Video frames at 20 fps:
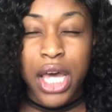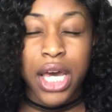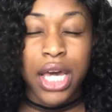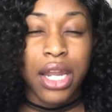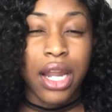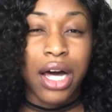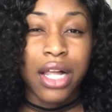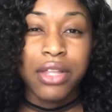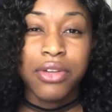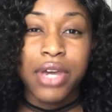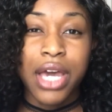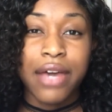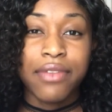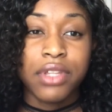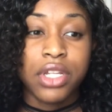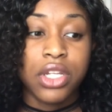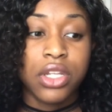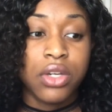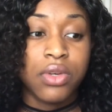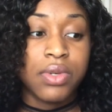and all you have
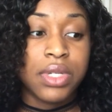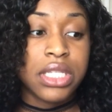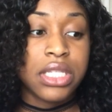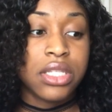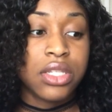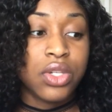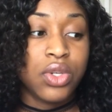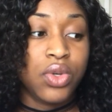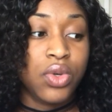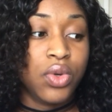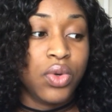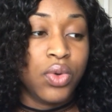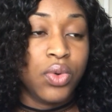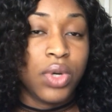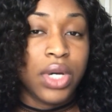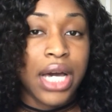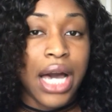to do is to